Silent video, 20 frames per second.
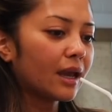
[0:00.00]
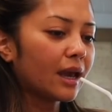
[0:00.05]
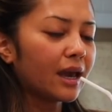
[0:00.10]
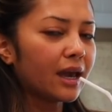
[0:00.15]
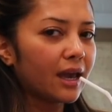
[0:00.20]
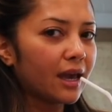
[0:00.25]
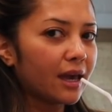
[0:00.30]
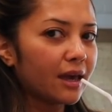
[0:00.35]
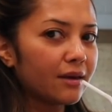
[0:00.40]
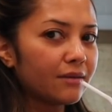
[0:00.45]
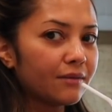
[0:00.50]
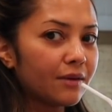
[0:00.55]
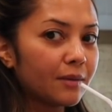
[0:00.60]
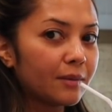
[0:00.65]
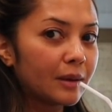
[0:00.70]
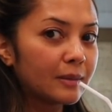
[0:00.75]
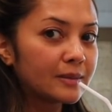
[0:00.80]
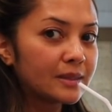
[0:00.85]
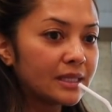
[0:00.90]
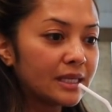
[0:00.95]
I have a
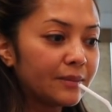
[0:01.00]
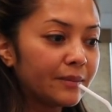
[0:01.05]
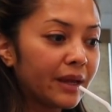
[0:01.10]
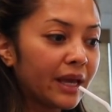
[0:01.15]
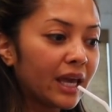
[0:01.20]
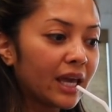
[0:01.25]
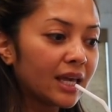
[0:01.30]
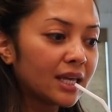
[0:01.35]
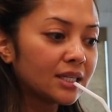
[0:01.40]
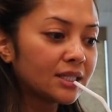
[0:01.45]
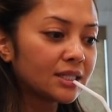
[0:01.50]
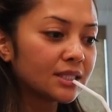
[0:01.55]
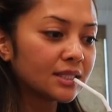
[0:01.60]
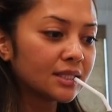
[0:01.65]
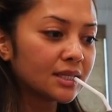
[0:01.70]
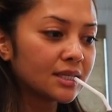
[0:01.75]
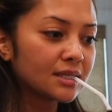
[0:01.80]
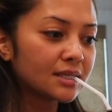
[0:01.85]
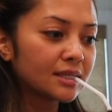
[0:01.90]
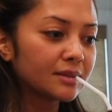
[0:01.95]
Pepsi in my hand just
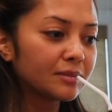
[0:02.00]
because